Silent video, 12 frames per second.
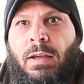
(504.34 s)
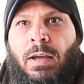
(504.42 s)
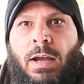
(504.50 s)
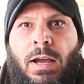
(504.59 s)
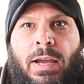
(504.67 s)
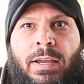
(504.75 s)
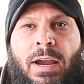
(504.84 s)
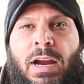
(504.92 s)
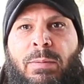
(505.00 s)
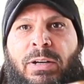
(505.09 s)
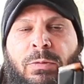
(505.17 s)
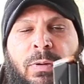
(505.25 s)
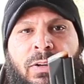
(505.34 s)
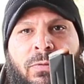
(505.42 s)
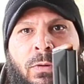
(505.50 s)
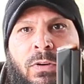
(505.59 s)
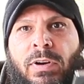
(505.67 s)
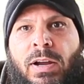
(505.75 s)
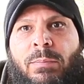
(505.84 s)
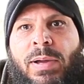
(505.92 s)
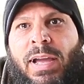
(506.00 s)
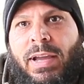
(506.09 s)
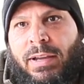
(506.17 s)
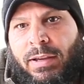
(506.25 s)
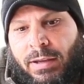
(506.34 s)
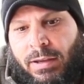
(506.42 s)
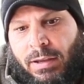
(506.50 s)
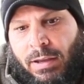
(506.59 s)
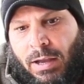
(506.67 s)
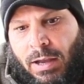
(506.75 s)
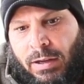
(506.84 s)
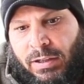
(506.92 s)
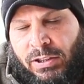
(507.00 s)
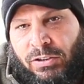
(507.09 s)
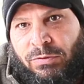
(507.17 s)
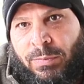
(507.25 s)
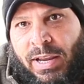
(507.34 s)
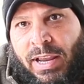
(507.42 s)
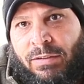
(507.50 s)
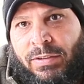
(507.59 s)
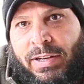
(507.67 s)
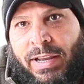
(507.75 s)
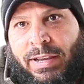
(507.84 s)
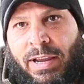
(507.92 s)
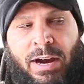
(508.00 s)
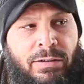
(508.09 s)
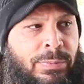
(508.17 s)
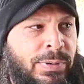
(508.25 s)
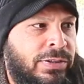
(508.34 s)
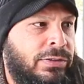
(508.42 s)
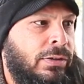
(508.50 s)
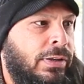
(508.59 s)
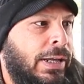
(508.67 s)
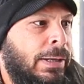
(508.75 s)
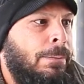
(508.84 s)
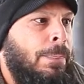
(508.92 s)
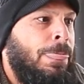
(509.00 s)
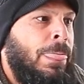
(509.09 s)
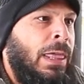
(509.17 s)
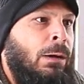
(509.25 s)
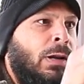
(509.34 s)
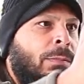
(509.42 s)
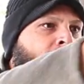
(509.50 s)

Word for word: Uh, I carry my 24 round mag. Uh, this is for my everyday carry pistol, okay? And what I'm